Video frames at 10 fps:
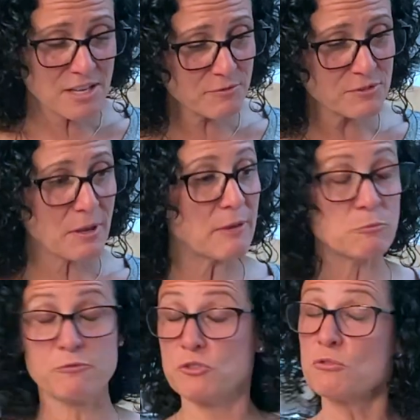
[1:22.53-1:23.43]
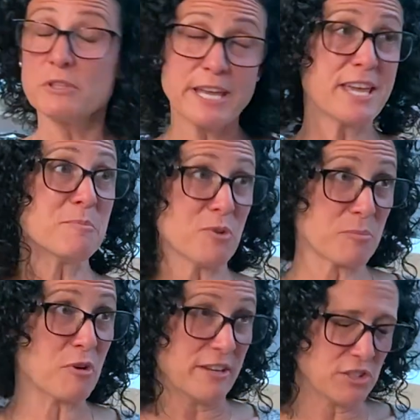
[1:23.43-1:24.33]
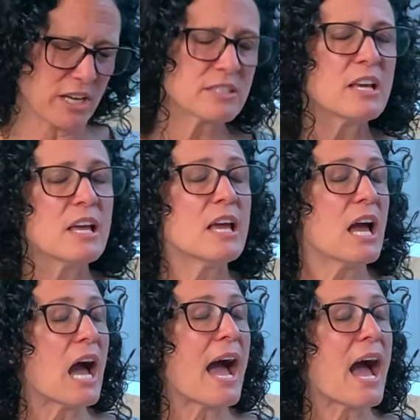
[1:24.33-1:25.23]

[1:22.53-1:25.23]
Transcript: have uh, certainly a handbook project. Yeah, right.